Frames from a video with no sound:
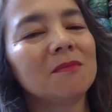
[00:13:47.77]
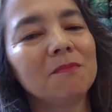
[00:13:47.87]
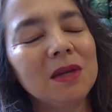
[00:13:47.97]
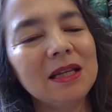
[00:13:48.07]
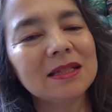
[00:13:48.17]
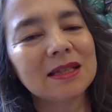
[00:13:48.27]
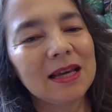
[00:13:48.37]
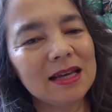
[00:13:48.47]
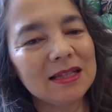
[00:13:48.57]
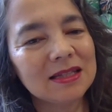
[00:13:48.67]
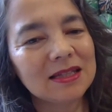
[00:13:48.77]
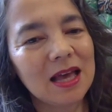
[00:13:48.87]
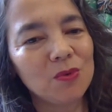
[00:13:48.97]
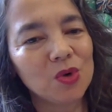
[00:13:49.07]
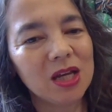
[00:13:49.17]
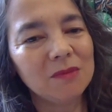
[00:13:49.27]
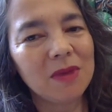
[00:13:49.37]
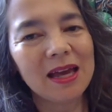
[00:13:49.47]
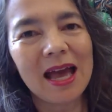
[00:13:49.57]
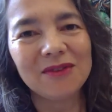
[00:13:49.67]
mini skeins that were in
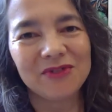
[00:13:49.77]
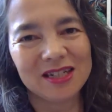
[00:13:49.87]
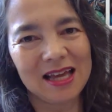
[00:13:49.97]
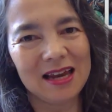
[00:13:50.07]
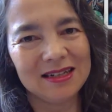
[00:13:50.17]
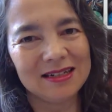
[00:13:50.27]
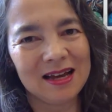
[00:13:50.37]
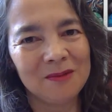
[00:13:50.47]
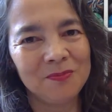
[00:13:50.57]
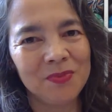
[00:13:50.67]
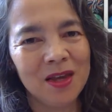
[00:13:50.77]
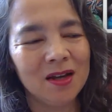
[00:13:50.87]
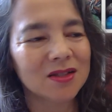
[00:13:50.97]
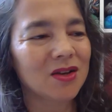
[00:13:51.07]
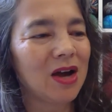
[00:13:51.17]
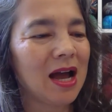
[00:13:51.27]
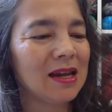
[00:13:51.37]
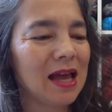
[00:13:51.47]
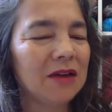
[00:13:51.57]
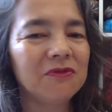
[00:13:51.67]
my advent calendar. So I had
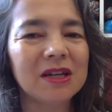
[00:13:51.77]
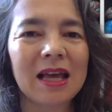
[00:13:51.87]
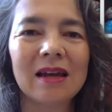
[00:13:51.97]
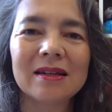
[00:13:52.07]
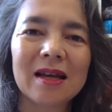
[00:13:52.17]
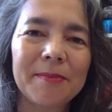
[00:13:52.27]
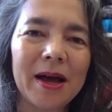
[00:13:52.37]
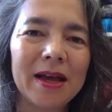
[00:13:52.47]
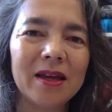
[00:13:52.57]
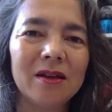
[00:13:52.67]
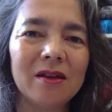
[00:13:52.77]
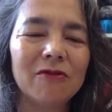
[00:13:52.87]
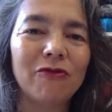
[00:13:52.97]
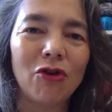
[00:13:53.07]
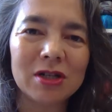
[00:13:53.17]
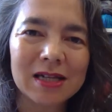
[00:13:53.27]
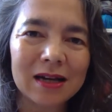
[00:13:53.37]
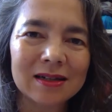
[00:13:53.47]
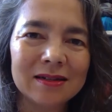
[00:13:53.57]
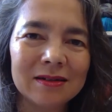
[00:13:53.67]
an advent calendar by
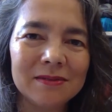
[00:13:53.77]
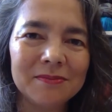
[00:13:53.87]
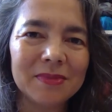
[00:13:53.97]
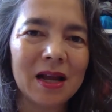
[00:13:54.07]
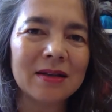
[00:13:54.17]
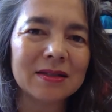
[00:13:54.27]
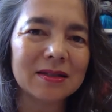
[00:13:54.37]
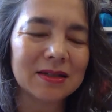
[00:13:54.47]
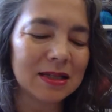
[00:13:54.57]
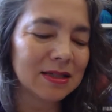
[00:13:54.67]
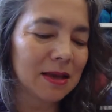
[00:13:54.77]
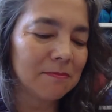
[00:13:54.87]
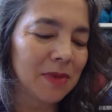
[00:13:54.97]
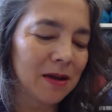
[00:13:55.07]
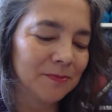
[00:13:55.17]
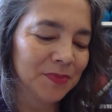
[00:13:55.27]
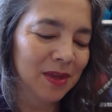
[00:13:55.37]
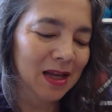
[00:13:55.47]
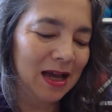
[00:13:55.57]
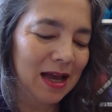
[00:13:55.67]
Woldackel last December,
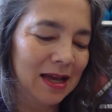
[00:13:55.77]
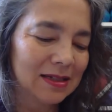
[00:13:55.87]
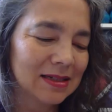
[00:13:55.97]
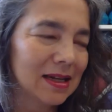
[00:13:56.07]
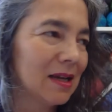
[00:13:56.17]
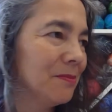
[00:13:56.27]
and